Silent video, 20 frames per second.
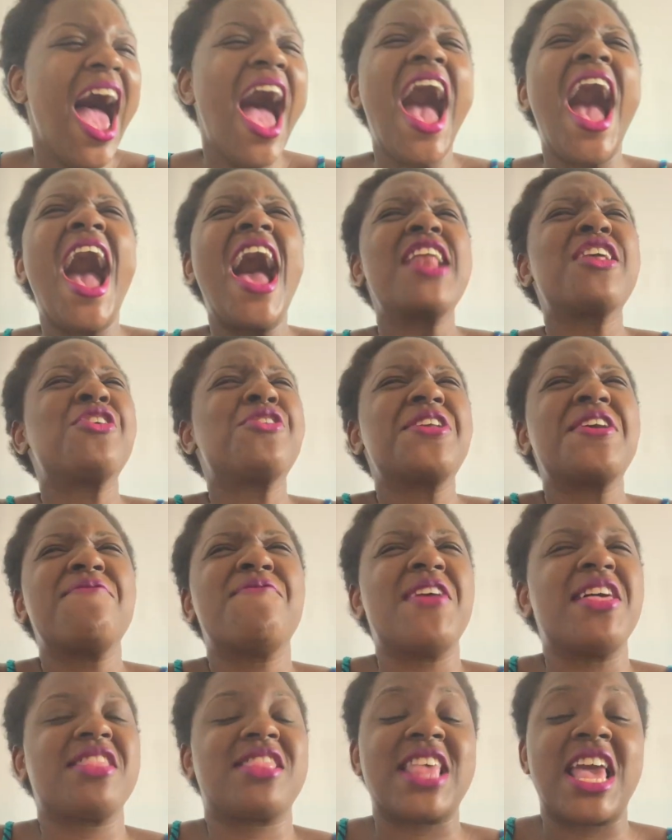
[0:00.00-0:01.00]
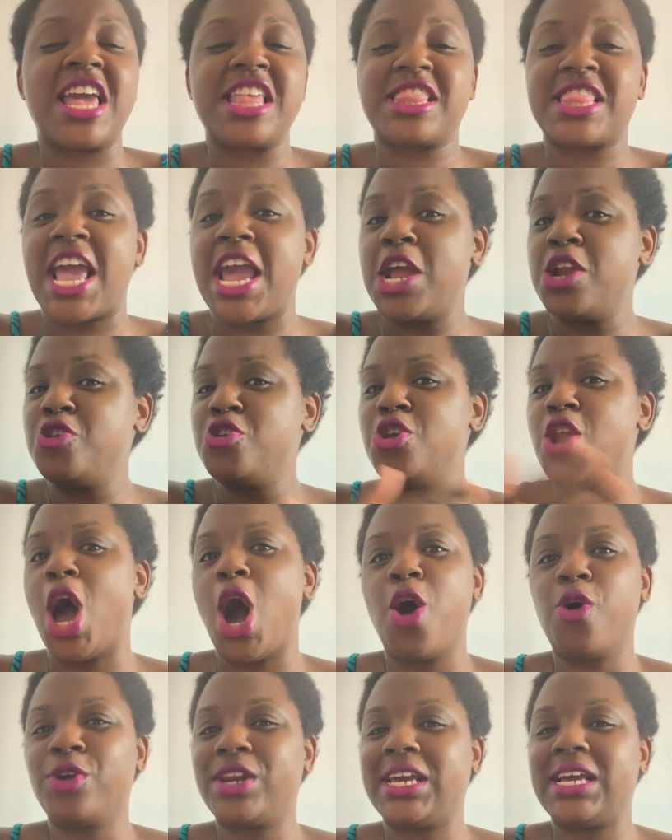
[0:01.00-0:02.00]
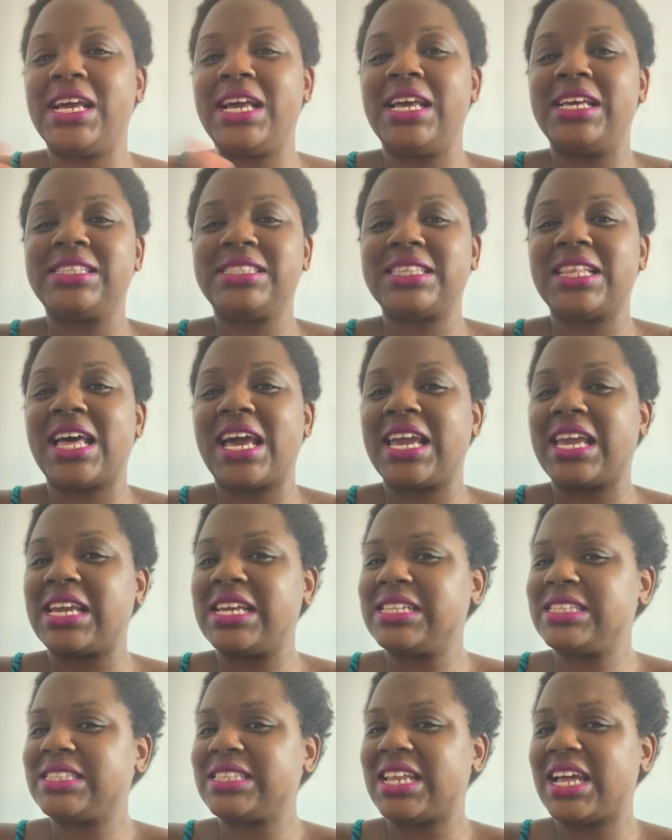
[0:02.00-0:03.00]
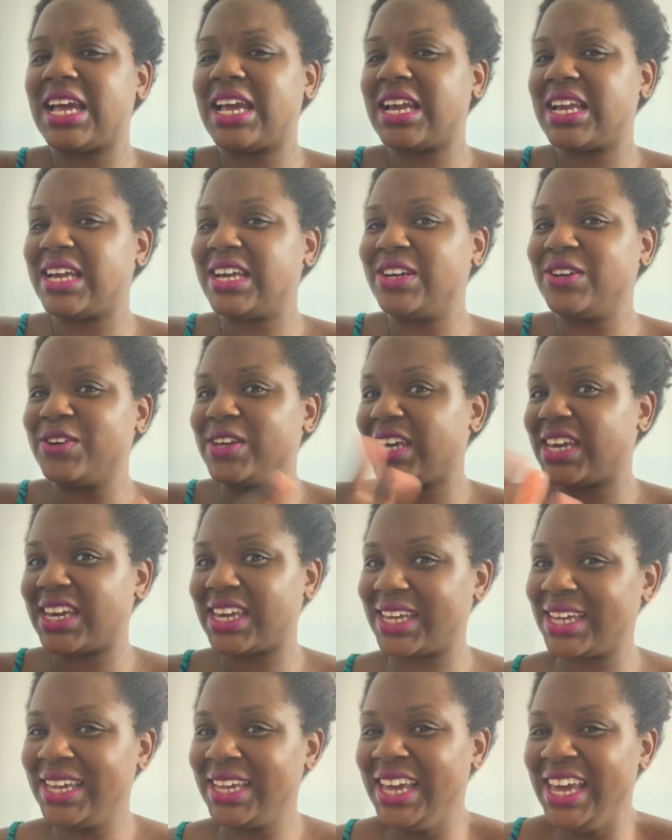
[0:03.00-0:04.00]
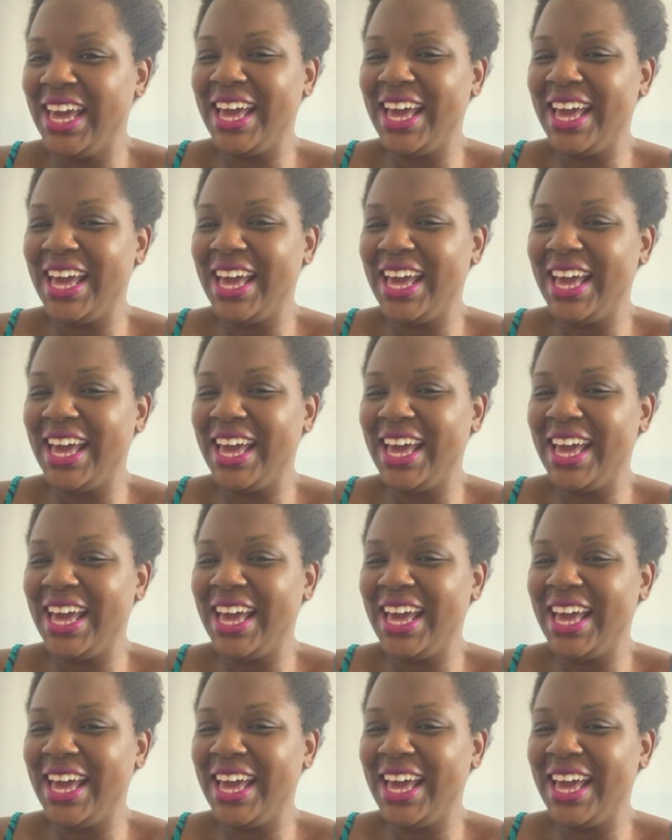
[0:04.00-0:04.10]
I don't even think they noticed. Like, it's like, okay.